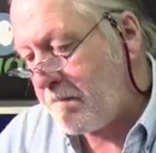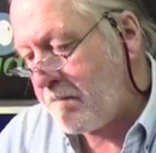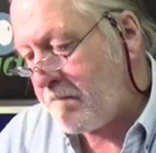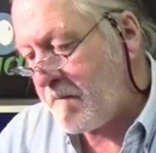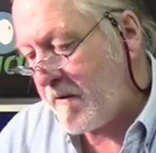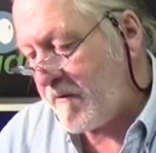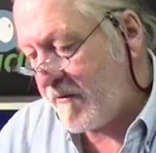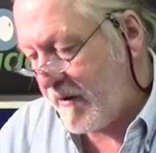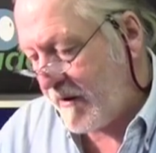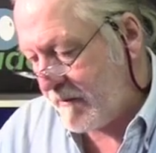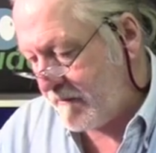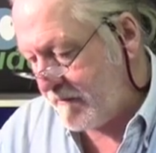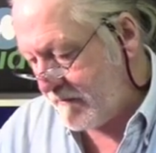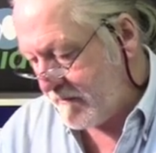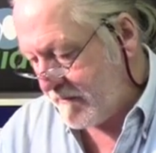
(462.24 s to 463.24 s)
That's it.
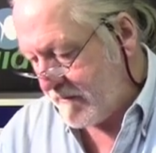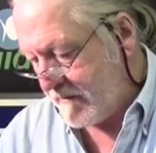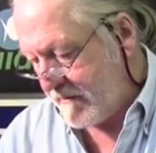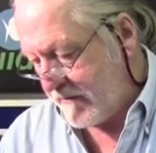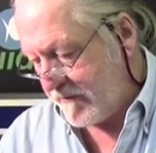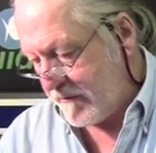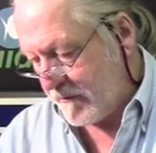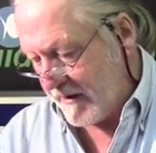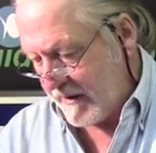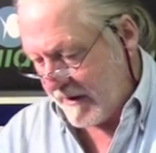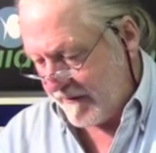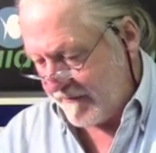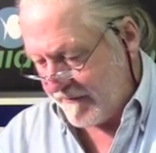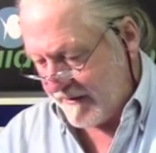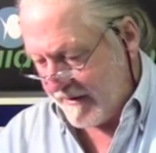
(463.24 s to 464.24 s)
That's all we need
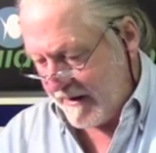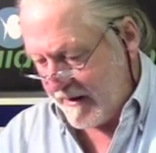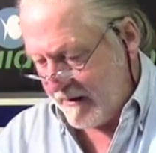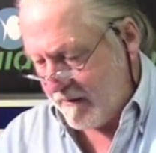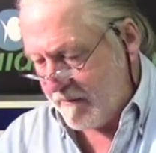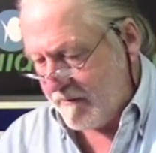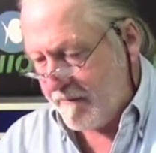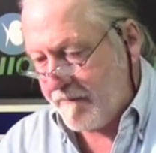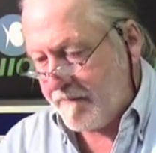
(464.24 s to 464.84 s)
for now.